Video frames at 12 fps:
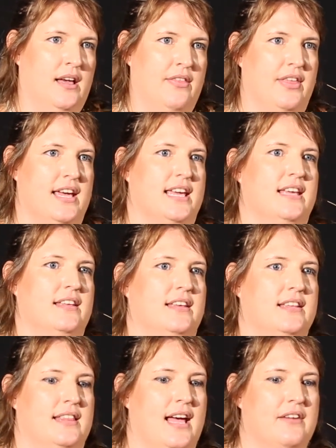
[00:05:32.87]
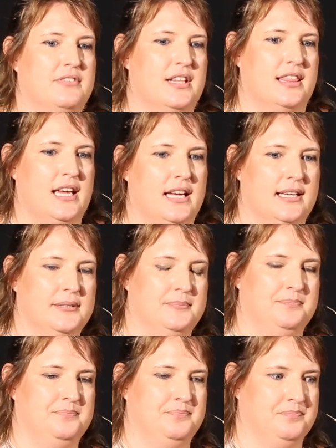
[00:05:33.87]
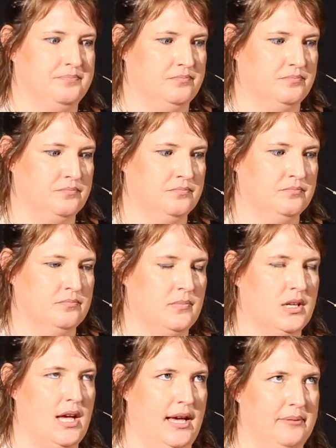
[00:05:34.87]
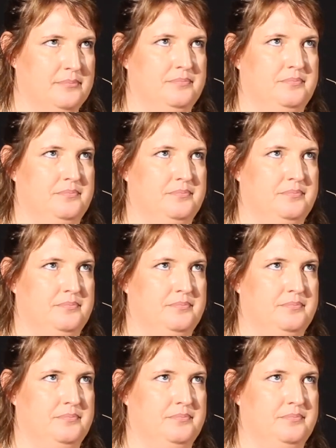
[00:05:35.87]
they have to think, okay,